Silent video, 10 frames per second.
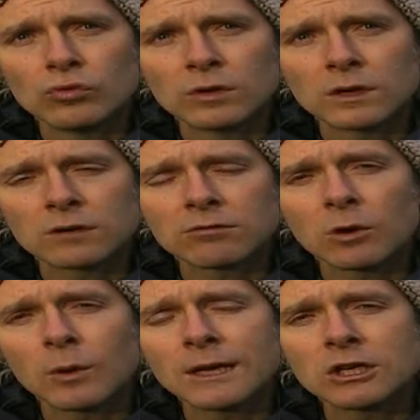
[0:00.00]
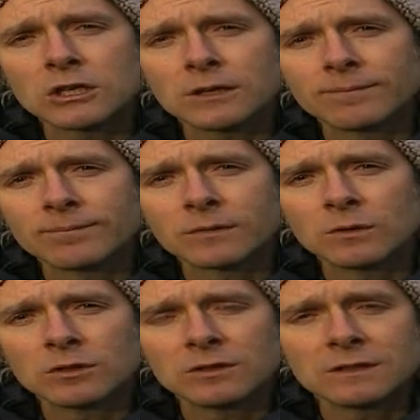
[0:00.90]
uh, Croatia,
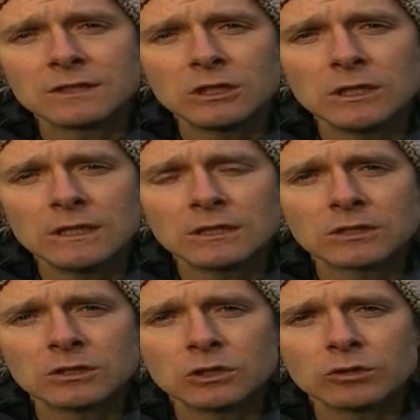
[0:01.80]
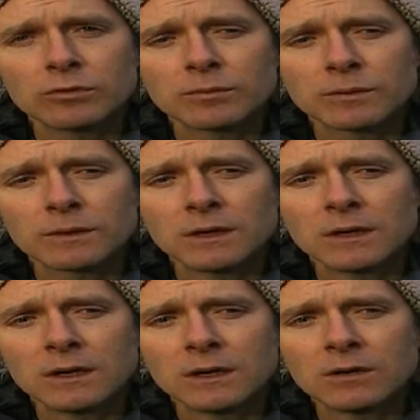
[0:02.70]
which is in Eastern Europe,
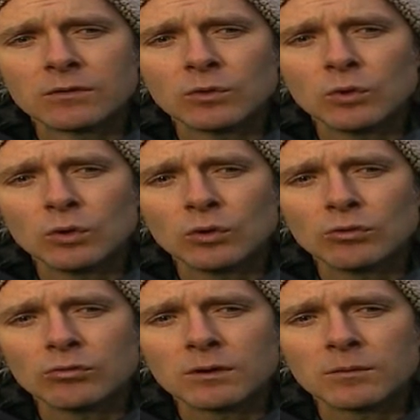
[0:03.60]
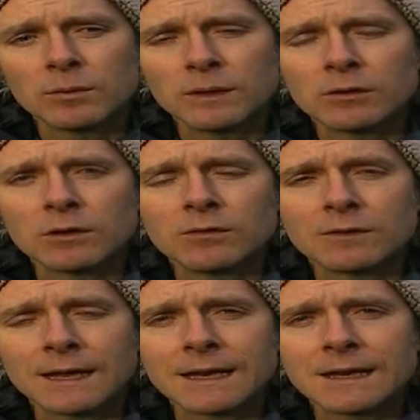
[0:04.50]
for um, a period of
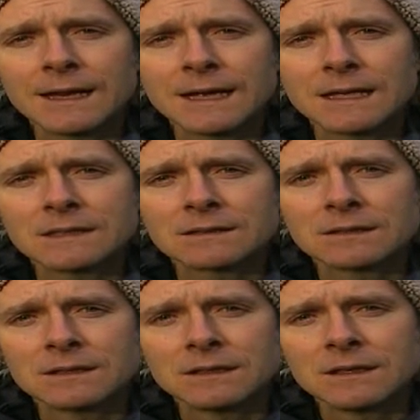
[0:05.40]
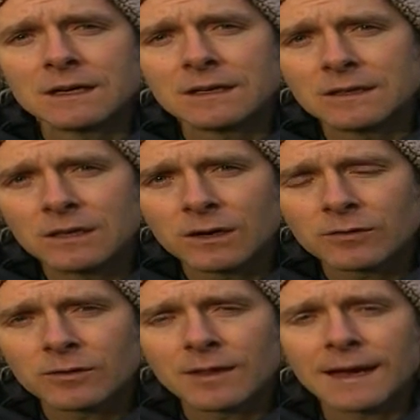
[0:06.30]
10 days. And then
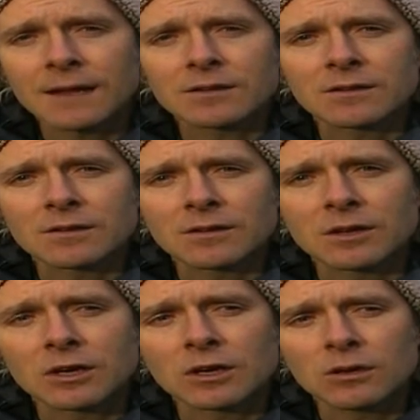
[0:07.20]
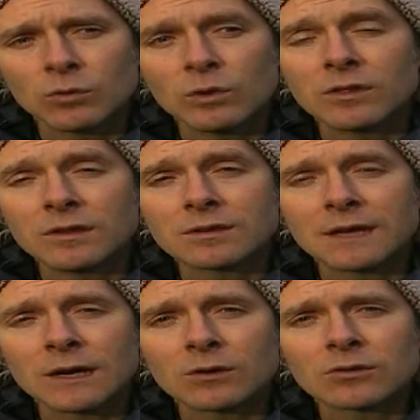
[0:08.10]
after that, uh, with the
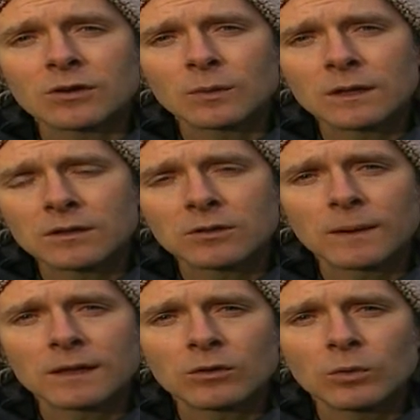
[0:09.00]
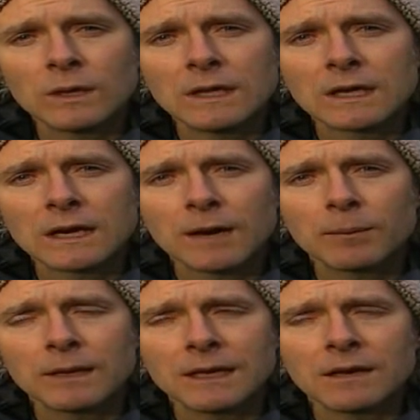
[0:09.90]
scouts, I went spent a week
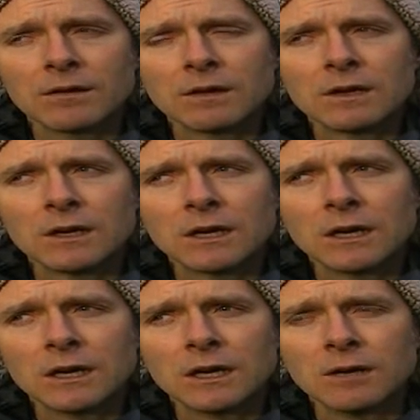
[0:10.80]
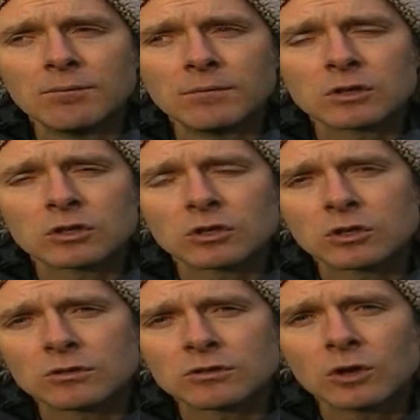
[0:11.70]
up in um,
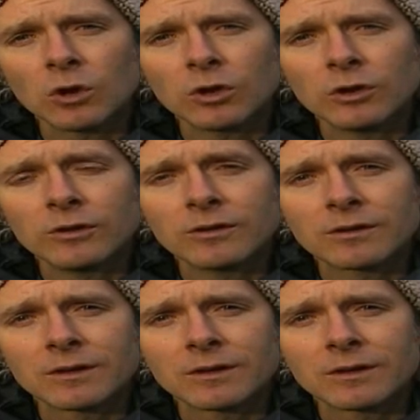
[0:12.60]
Scotland